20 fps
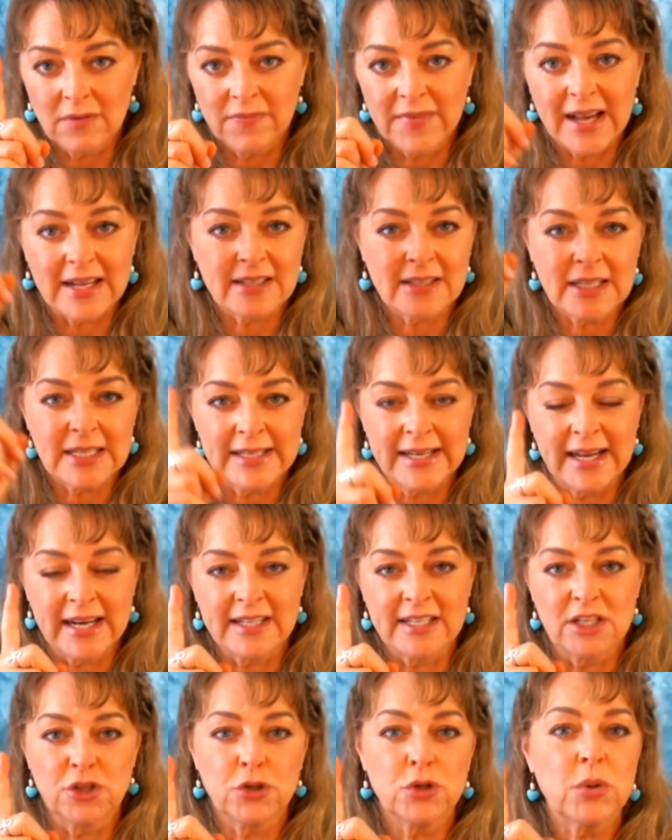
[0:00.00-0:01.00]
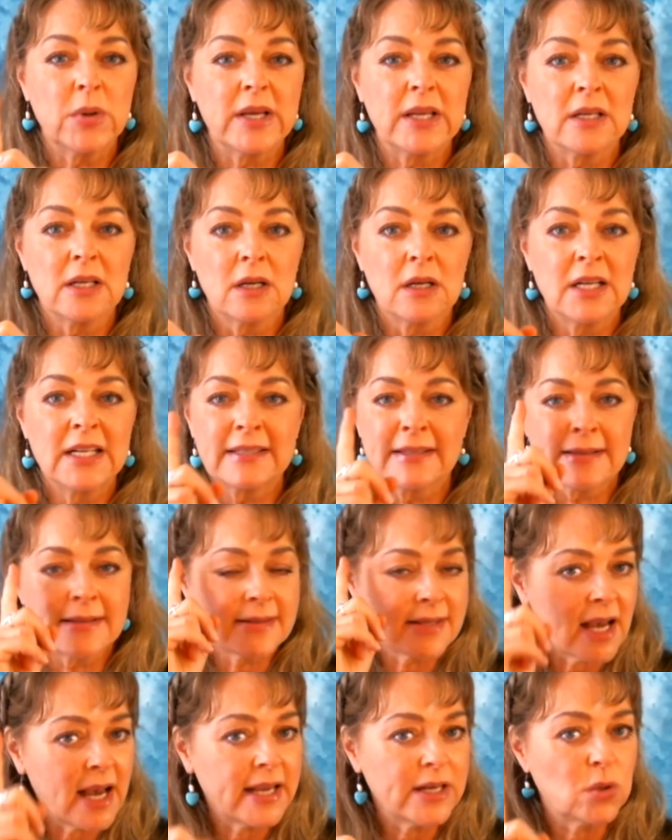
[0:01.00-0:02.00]
that's connected to it. It's
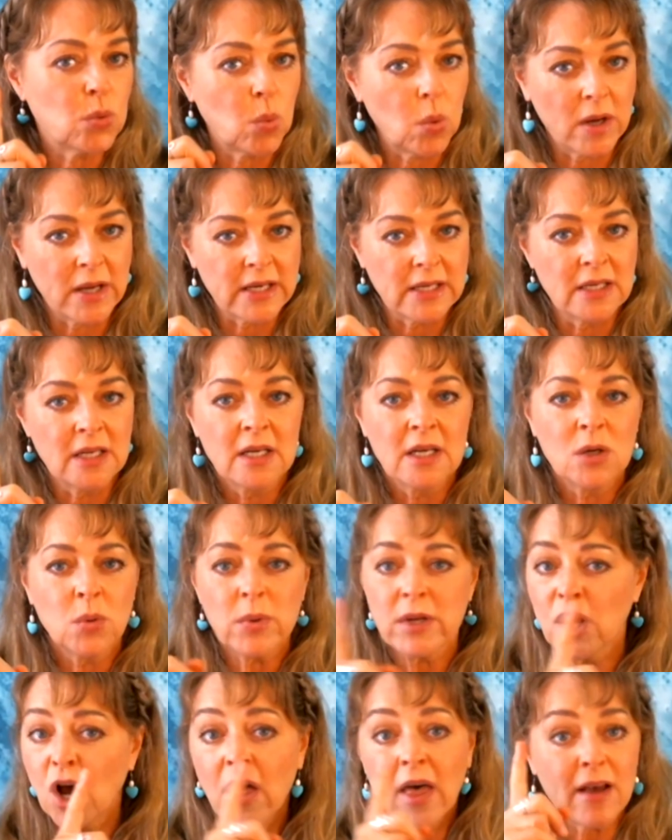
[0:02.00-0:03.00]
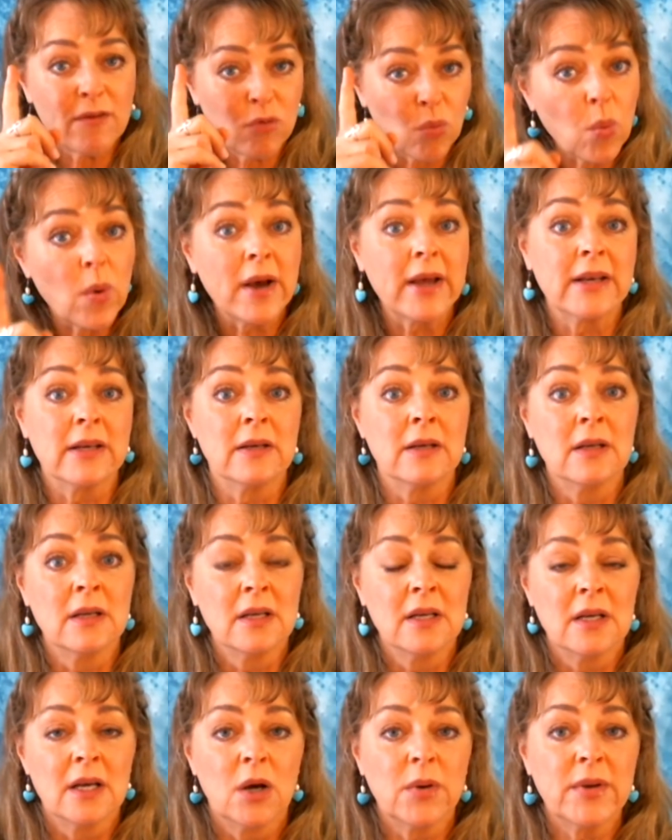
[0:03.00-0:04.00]
assigned one. We all have one,
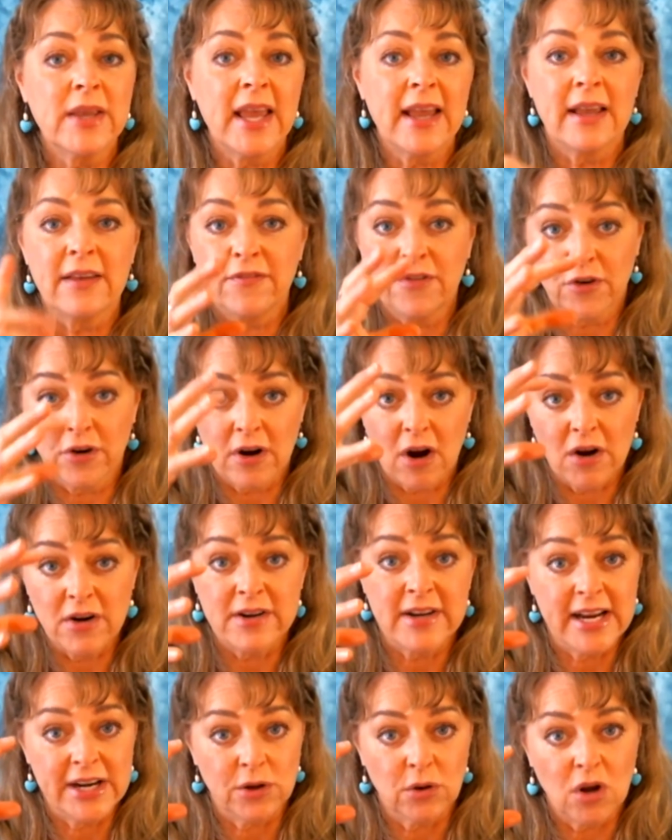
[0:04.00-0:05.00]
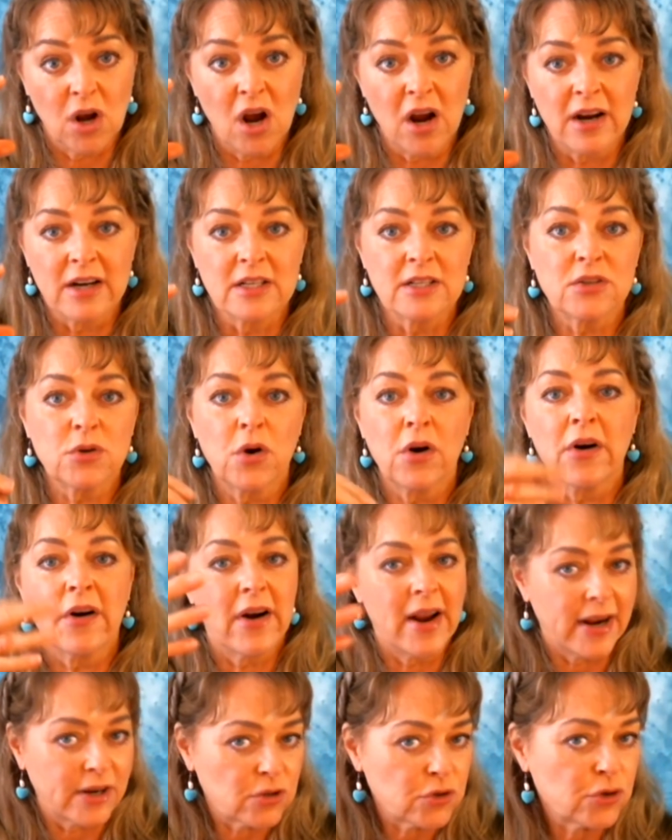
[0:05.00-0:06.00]
okay, for our natal cards
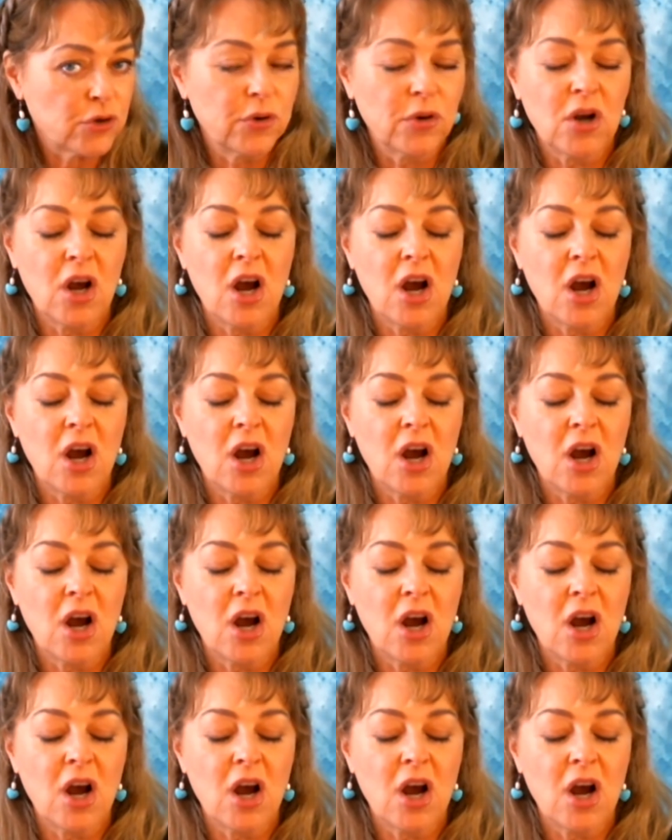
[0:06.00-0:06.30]
or external